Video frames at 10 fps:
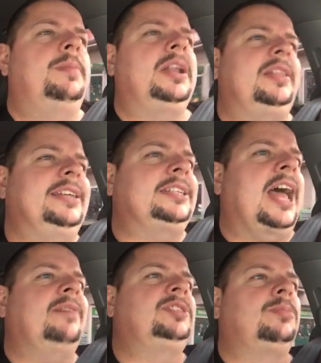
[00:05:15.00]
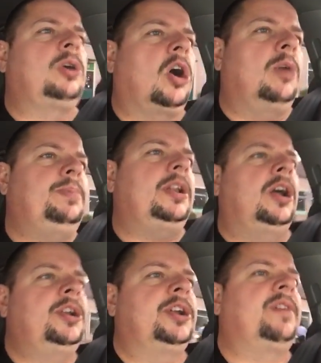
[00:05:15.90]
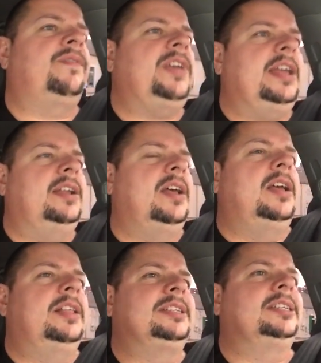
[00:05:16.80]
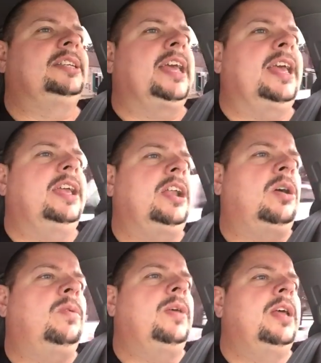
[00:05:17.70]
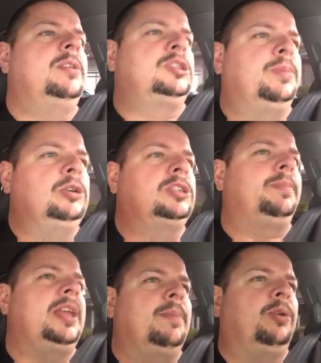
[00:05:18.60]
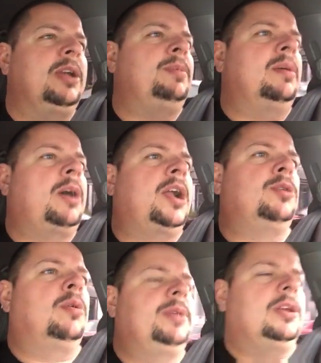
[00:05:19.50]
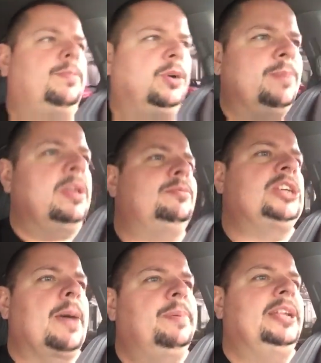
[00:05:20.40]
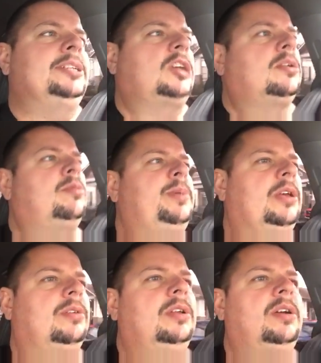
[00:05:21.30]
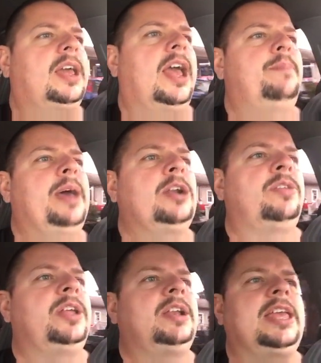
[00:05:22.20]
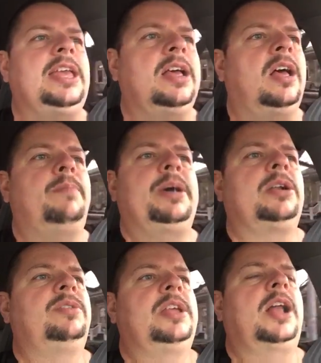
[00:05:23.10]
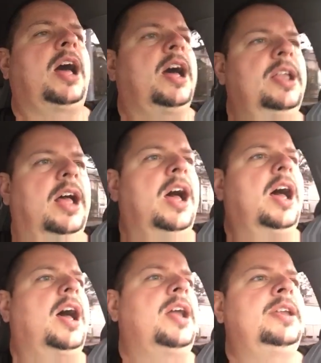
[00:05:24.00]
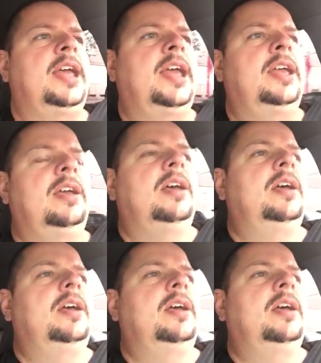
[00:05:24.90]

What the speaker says: but at least have some carpet under your feet. This is a, you know, supposed to be a premium automobile, a premium Japanese automobile, okay? Better than Kia, better than Hyundai,